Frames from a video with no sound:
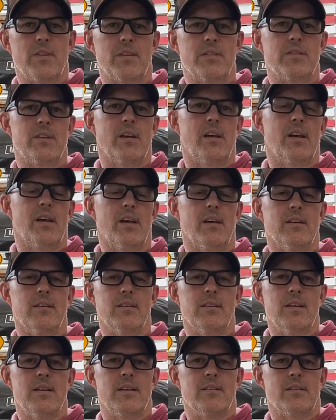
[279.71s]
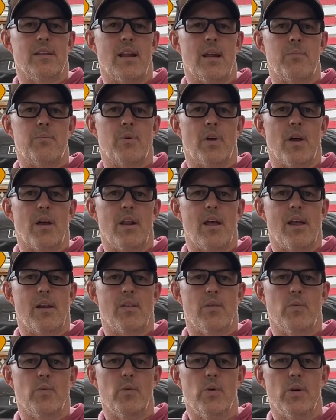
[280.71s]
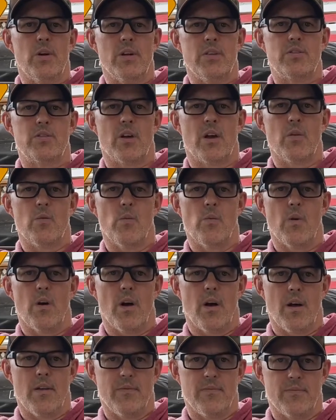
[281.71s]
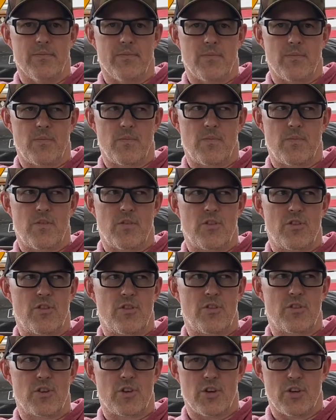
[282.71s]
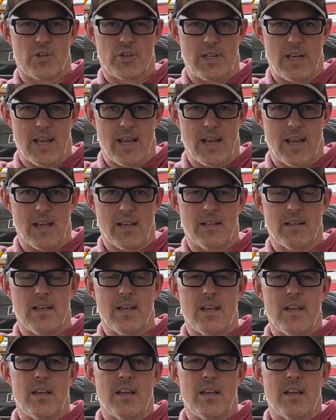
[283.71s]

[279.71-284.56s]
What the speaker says: that I brought out of the woods on Thursday.